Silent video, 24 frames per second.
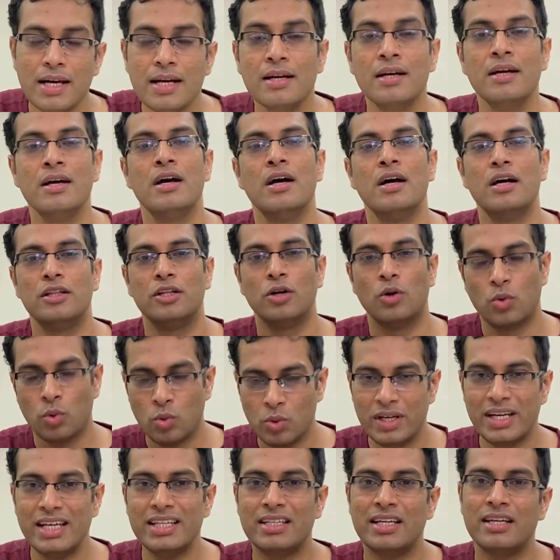there. The
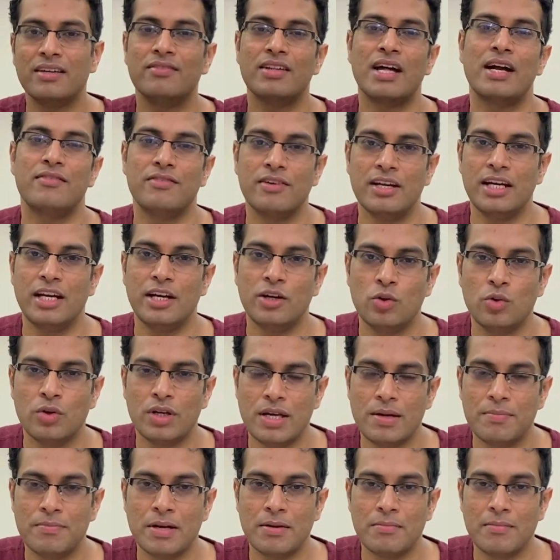only thing that we need to
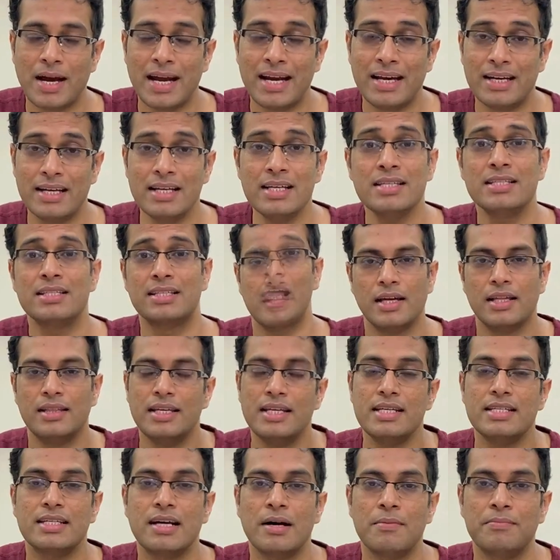keep in mind is that
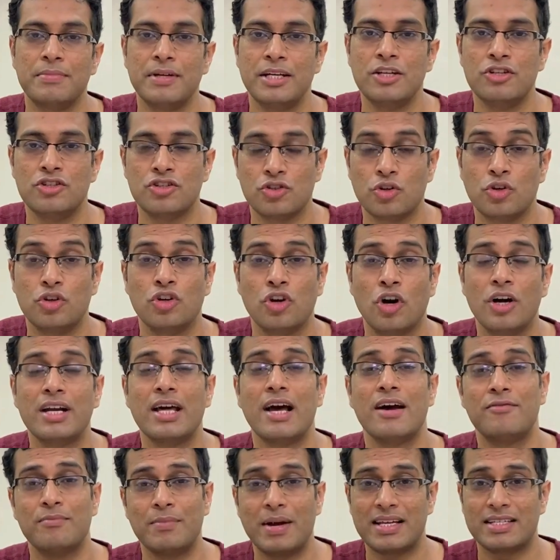these companies should not
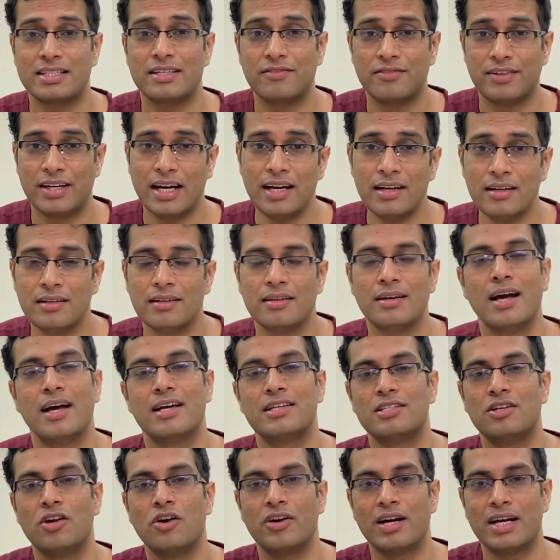have massive debt.
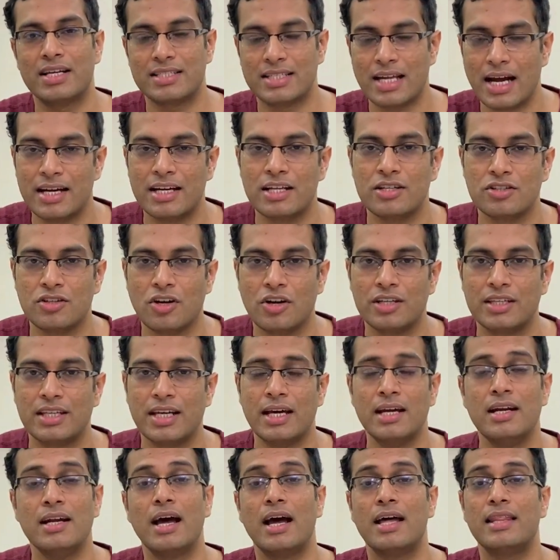As long as that is not
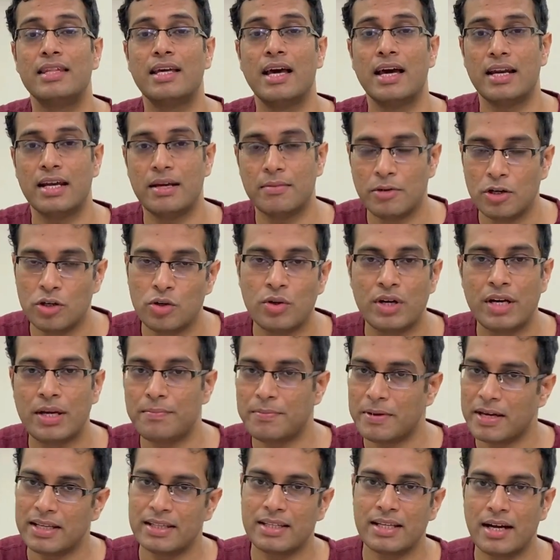there and they are able to
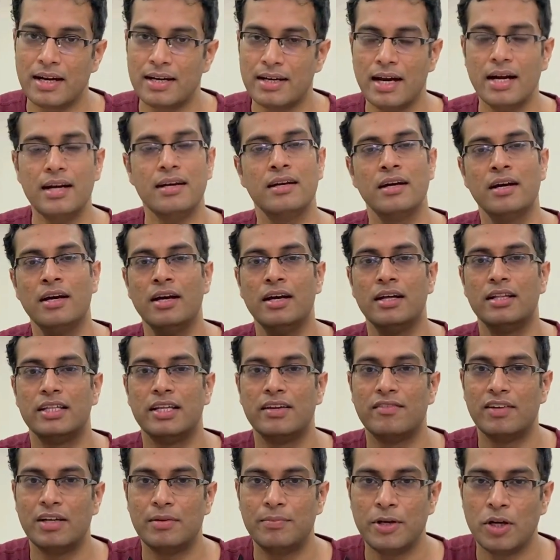repay their debt,
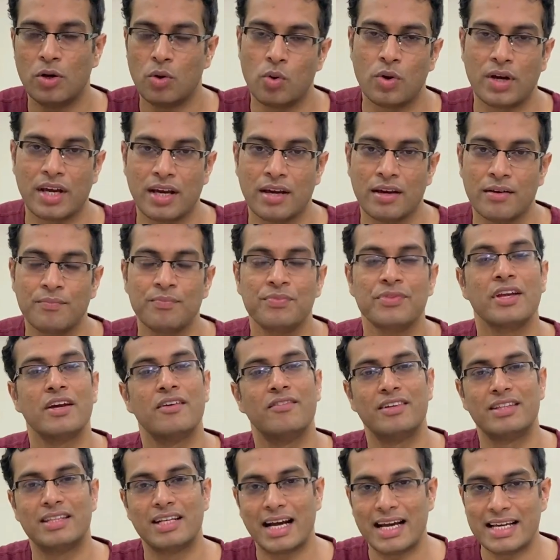they will be okay.
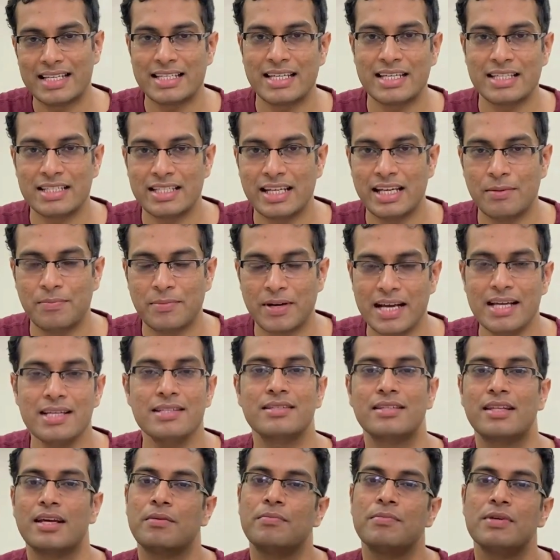With rising steel
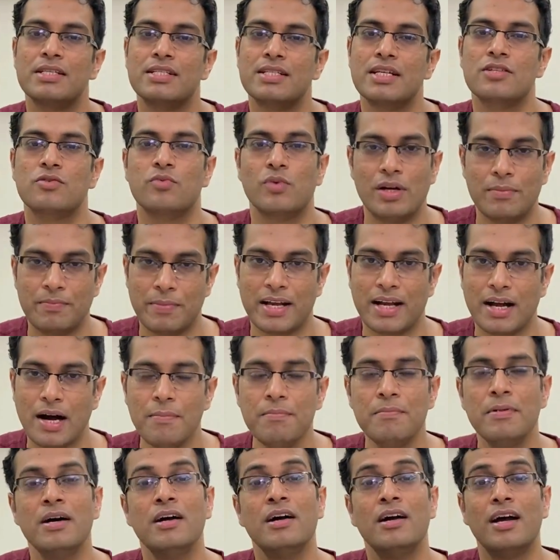price, their business will pick
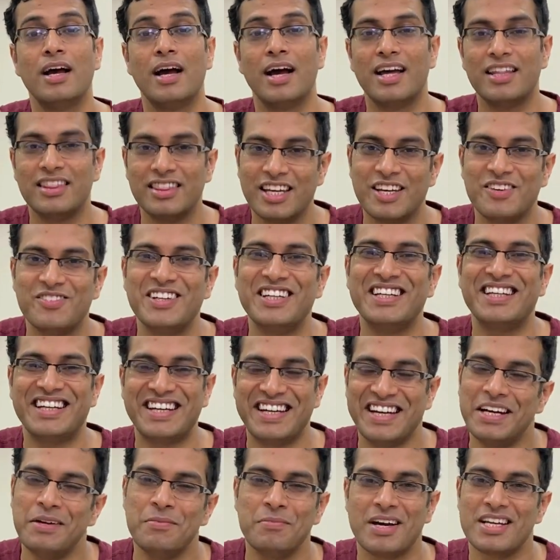up and they will
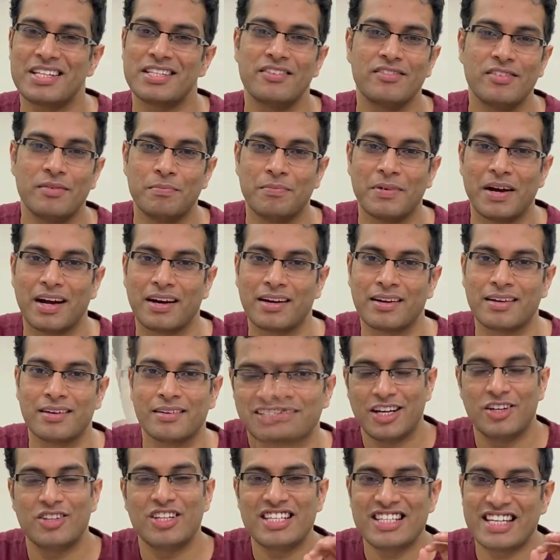create massive impact.
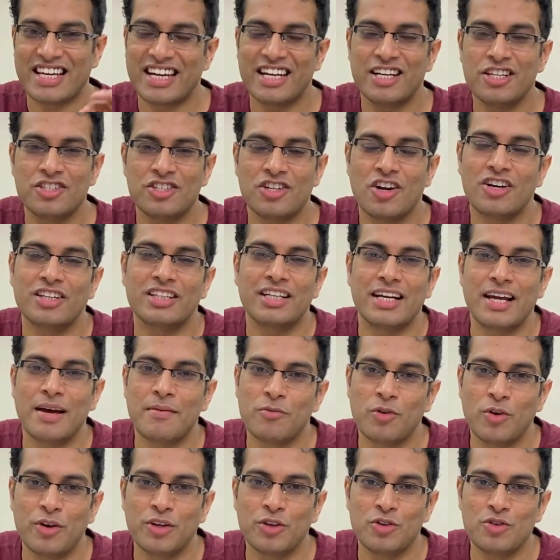Now, the second stock that
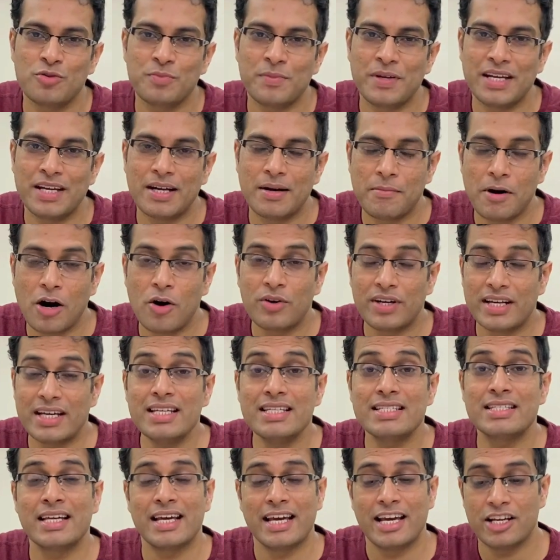I'm going to speak about
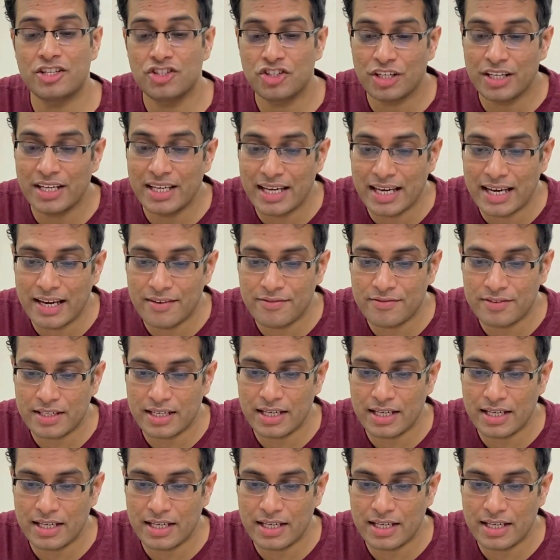is H D F